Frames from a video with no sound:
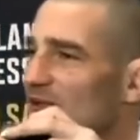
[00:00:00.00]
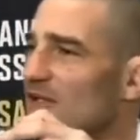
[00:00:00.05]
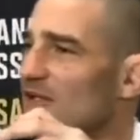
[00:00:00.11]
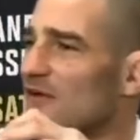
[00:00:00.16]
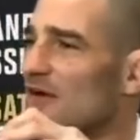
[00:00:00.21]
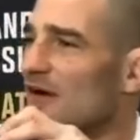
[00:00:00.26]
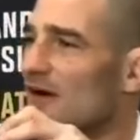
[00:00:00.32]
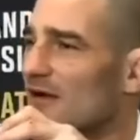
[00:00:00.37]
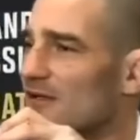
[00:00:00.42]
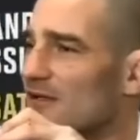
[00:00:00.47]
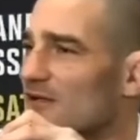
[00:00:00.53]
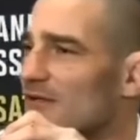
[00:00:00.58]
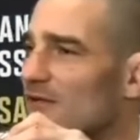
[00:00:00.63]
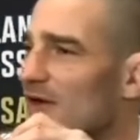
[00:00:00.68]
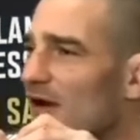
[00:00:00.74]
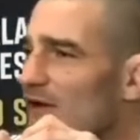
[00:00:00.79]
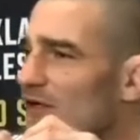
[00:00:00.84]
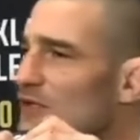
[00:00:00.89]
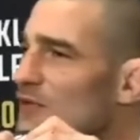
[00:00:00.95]
are you have, are
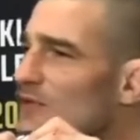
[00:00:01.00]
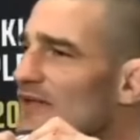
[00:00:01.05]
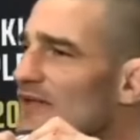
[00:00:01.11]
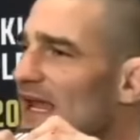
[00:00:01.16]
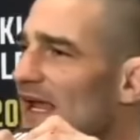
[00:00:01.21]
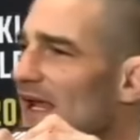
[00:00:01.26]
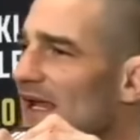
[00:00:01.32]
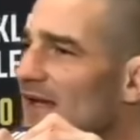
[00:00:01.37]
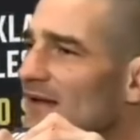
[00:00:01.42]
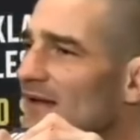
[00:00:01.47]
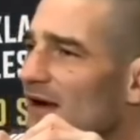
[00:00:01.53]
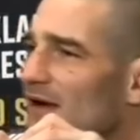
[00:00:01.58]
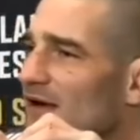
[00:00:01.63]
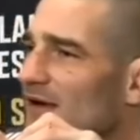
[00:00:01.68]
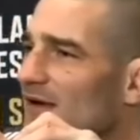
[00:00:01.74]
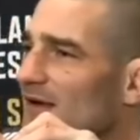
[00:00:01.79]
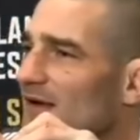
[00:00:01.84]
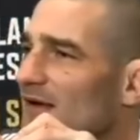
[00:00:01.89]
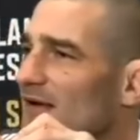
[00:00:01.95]
you are you gay? Have
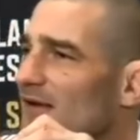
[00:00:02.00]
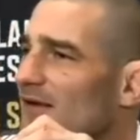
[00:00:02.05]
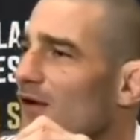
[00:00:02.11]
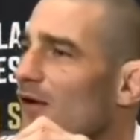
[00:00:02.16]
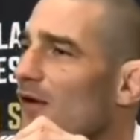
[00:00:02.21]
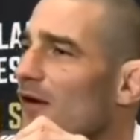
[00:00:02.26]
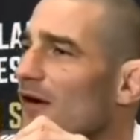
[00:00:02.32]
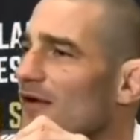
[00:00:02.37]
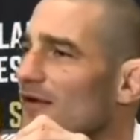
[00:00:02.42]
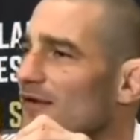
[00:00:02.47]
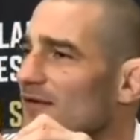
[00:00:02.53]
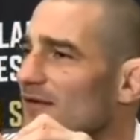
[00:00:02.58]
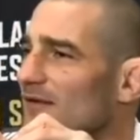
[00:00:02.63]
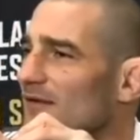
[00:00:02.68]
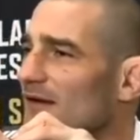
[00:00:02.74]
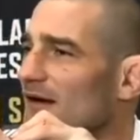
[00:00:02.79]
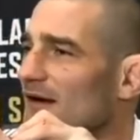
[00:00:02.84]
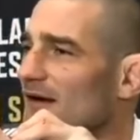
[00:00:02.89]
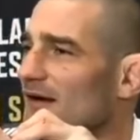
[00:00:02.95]
you had the chance no, are,
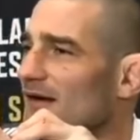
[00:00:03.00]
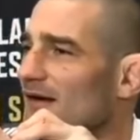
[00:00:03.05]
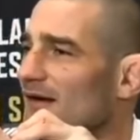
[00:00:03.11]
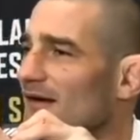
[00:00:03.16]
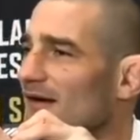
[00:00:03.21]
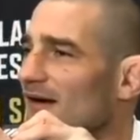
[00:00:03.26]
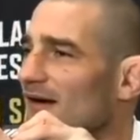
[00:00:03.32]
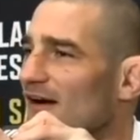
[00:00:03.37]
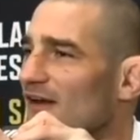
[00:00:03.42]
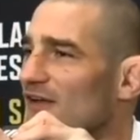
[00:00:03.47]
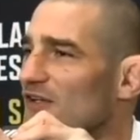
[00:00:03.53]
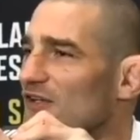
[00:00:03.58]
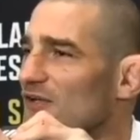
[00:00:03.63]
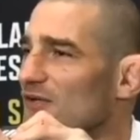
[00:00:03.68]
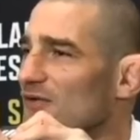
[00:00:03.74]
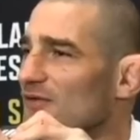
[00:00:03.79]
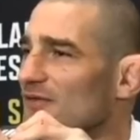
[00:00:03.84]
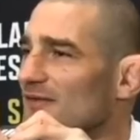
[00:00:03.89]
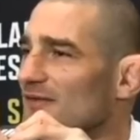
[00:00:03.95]
are, are
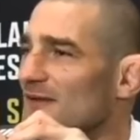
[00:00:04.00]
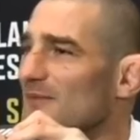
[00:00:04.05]
you?